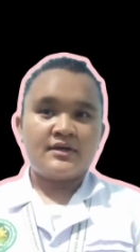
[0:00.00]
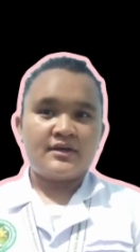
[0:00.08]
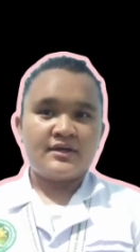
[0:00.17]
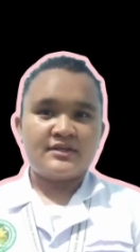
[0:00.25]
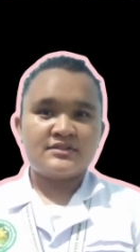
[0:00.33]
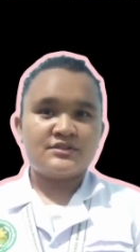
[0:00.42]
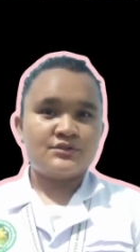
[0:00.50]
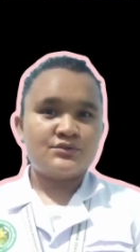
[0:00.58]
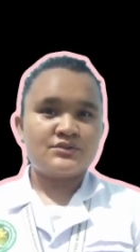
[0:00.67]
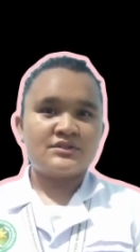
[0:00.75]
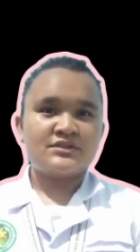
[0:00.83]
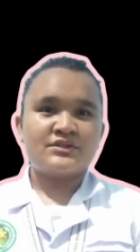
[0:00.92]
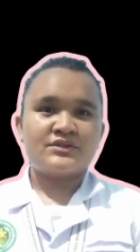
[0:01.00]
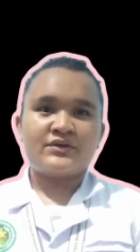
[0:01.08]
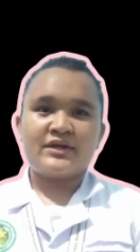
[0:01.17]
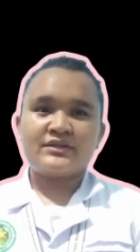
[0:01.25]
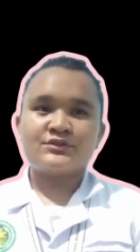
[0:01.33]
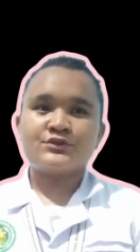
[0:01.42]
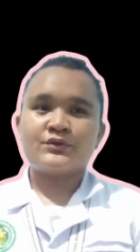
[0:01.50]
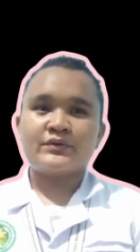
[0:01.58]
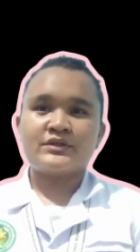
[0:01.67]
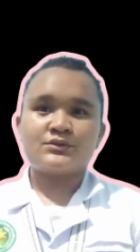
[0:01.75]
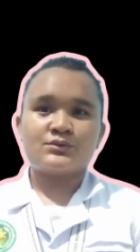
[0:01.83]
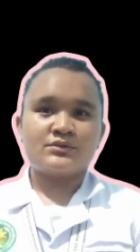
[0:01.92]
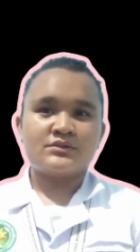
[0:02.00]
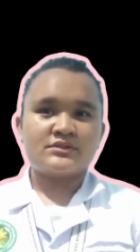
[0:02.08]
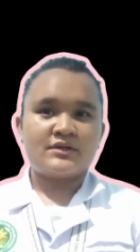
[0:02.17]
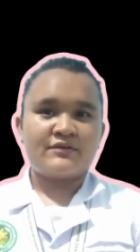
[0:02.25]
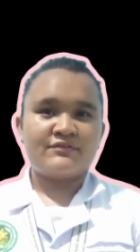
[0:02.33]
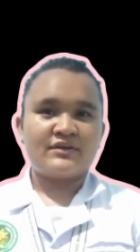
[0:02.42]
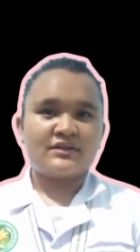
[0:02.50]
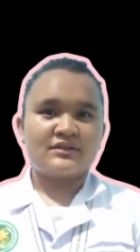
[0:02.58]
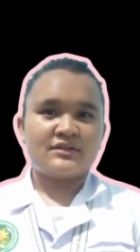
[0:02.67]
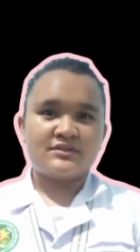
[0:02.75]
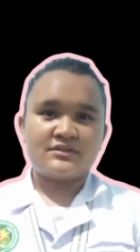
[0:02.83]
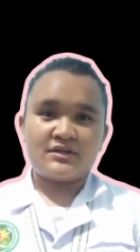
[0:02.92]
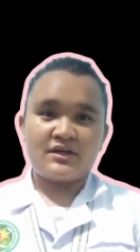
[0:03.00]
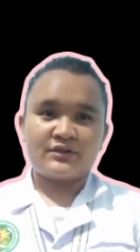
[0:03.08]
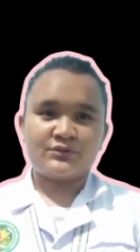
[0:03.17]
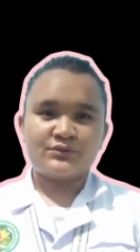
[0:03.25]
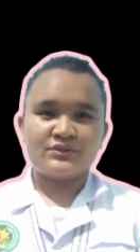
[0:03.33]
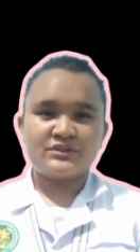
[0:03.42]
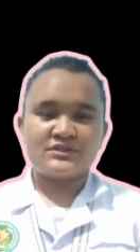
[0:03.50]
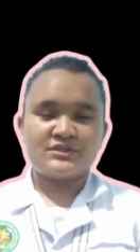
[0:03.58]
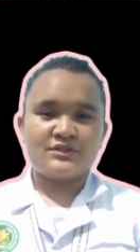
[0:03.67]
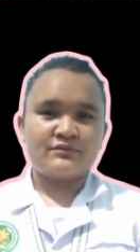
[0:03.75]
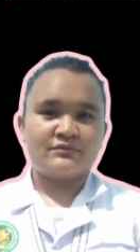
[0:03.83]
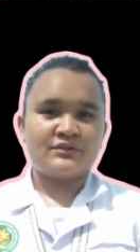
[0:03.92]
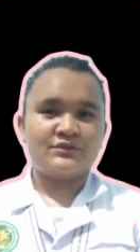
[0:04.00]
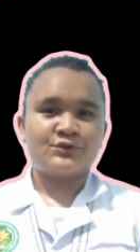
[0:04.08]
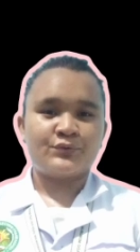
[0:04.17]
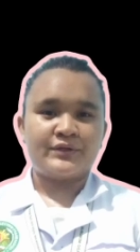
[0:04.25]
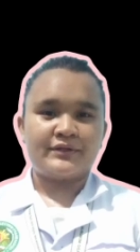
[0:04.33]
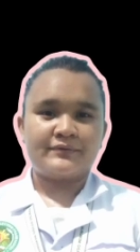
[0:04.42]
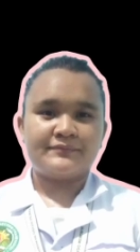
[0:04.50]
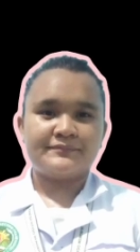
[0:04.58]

Hence, using the right drawing tools affected accuracy of the drawing.